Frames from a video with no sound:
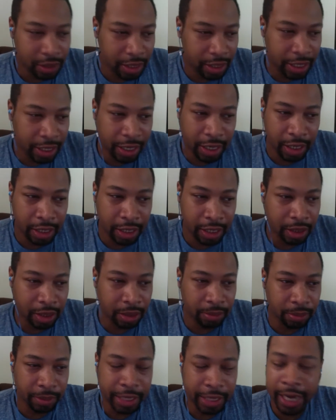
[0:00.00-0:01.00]
and
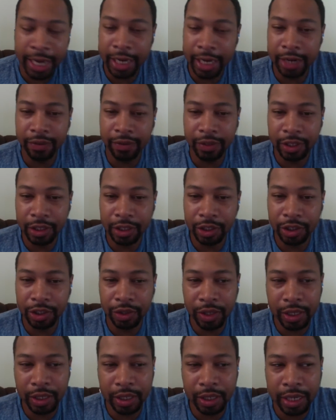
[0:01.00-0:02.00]
um, got everything
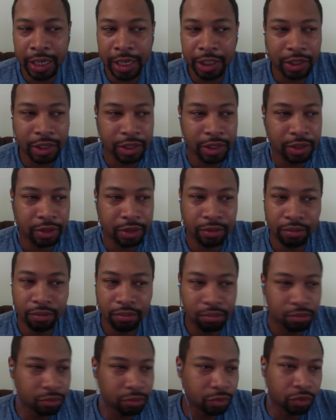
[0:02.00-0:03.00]
straight, I just
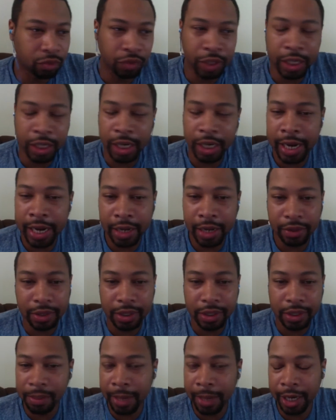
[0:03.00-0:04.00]
rented it out
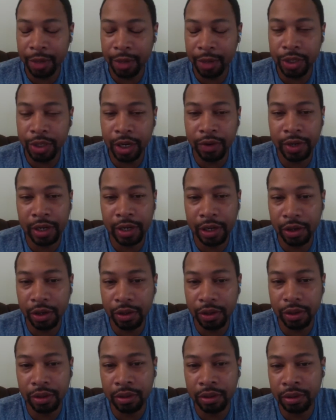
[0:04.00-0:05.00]
to somebody who was already
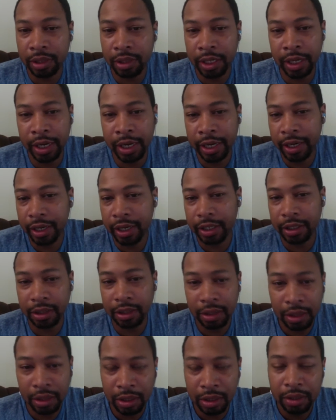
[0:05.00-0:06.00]
local in the area,
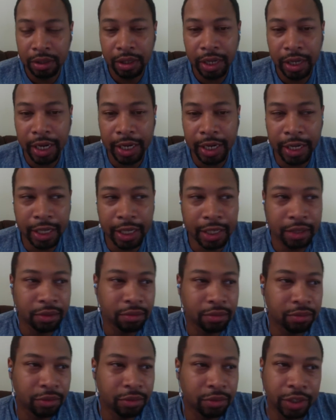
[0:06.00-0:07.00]
mm-hmm. Mm-hmm. and then
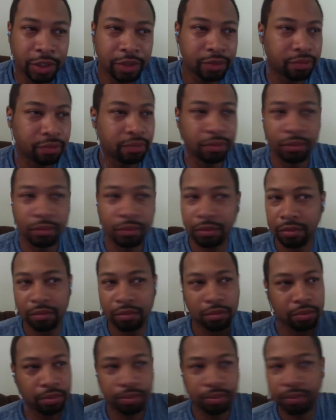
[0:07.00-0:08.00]
just
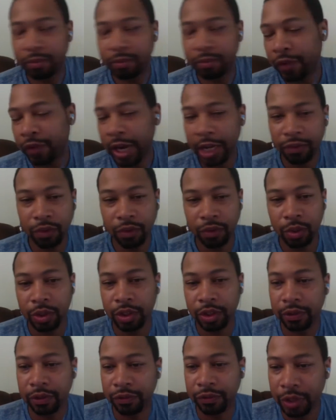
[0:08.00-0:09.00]
fast forward
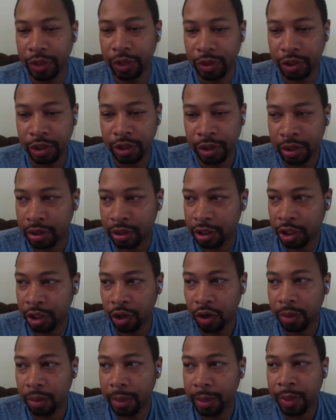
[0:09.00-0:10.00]
to the future,
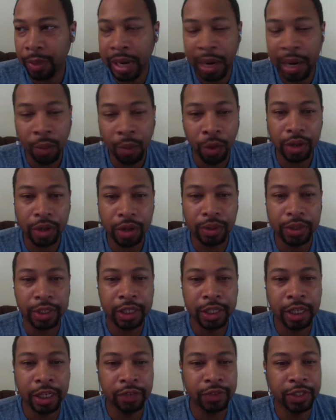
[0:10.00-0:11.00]
normally when I work on
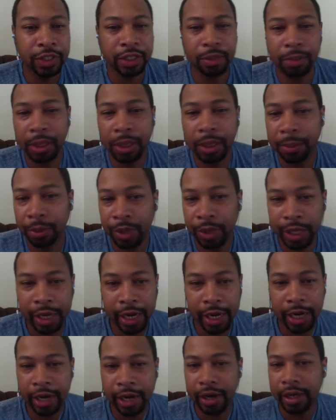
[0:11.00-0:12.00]
stuff, it's the people in
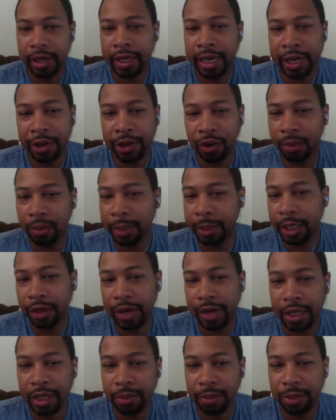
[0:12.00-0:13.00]
the area. I normally
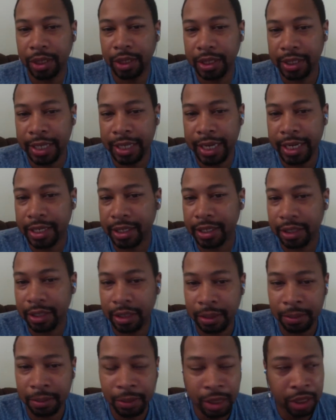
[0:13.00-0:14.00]
don't have to put the signs
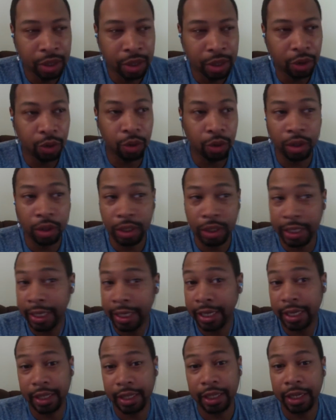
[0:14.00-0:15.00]
up or mm-hmm.
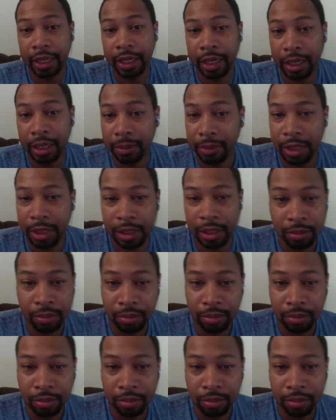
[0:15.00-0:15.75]
anything up, and